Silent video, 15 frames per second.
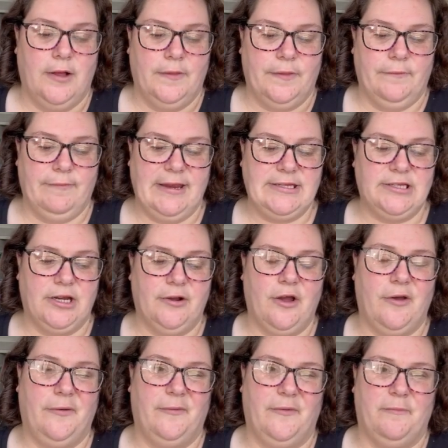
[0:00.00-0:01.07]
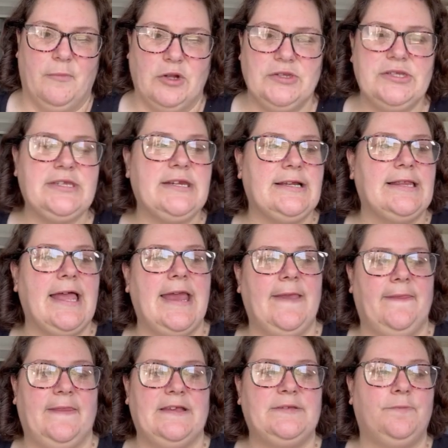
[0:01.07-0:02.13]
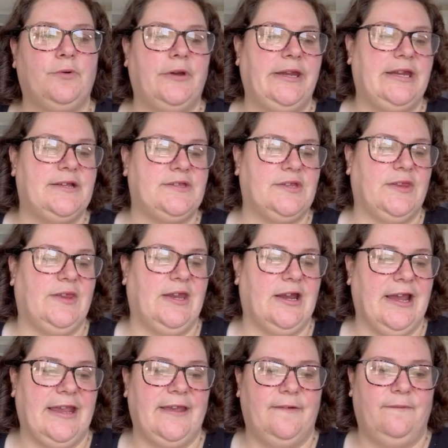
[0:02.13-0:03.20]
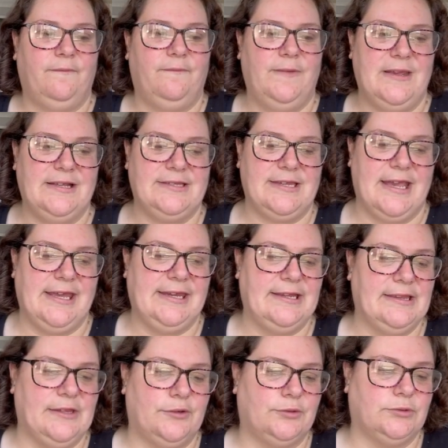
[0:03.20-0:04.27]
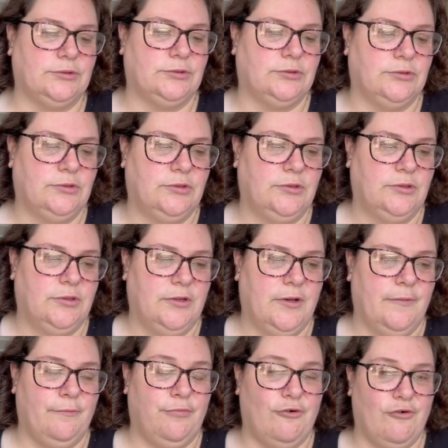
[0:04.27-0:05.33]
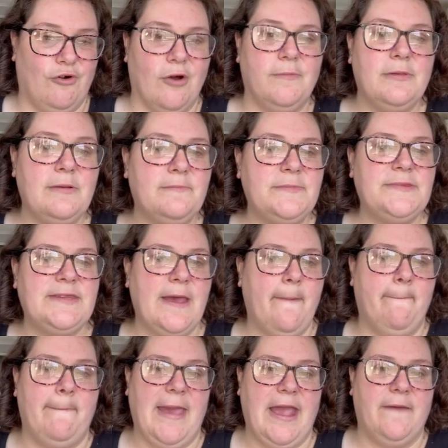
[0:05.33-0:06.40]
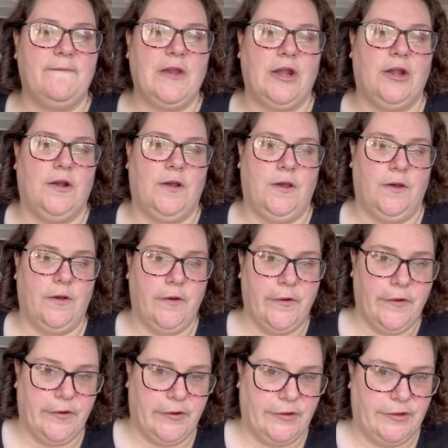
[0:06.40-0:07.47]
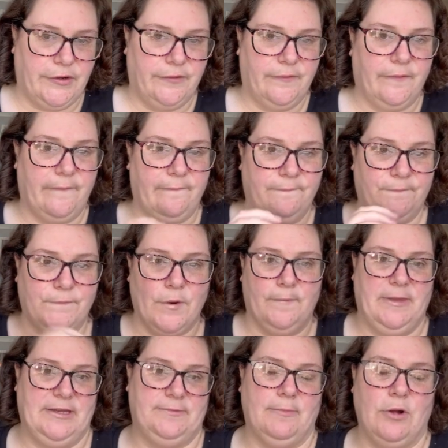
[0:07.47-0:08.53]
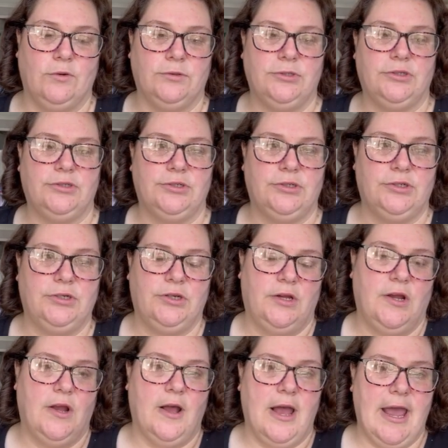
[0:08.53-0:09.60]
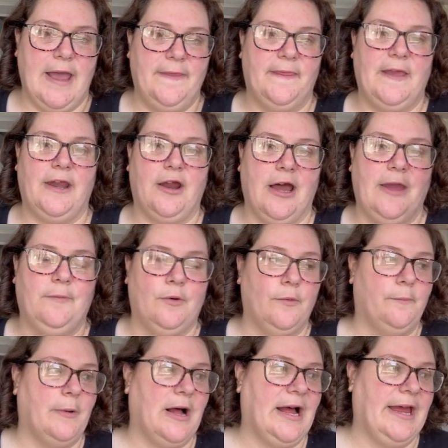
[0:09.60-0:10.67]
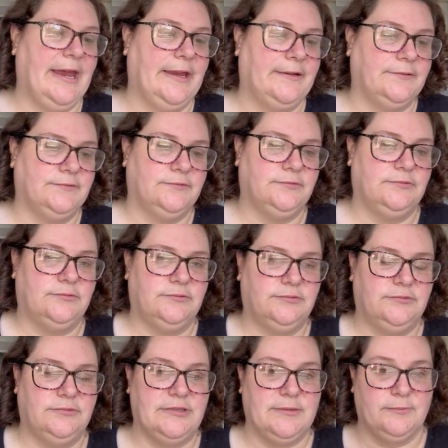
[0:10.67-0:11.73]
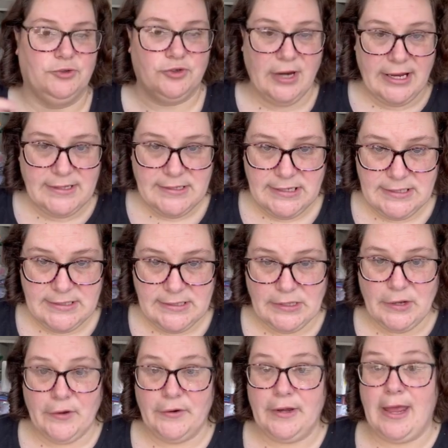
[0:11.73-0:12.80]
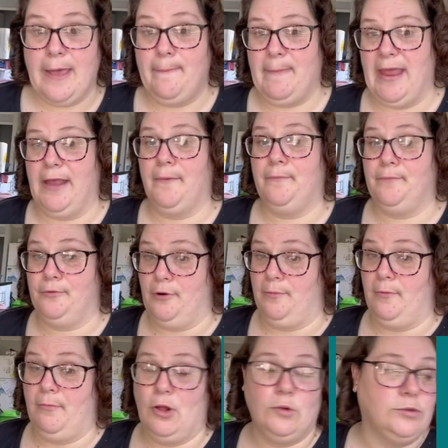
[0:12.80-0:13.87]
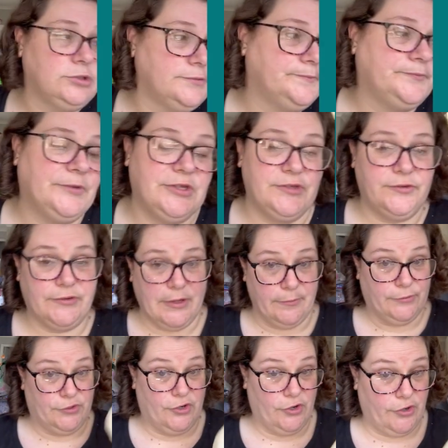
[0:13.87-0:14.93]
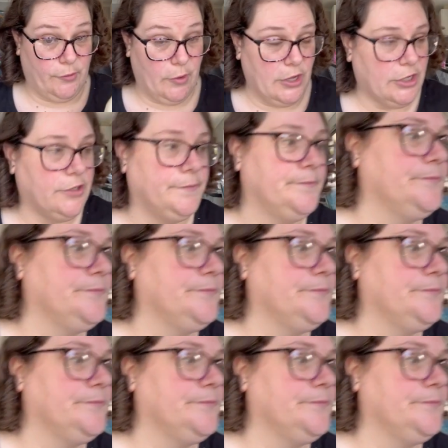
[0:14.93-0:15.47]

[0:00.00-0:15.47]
The reason I'm going with monster clay at this point is so that I can fix any little problems that may have occurred from this mold. And then I will buy some dragon skin silicone and make proper mold. That one's not going to work.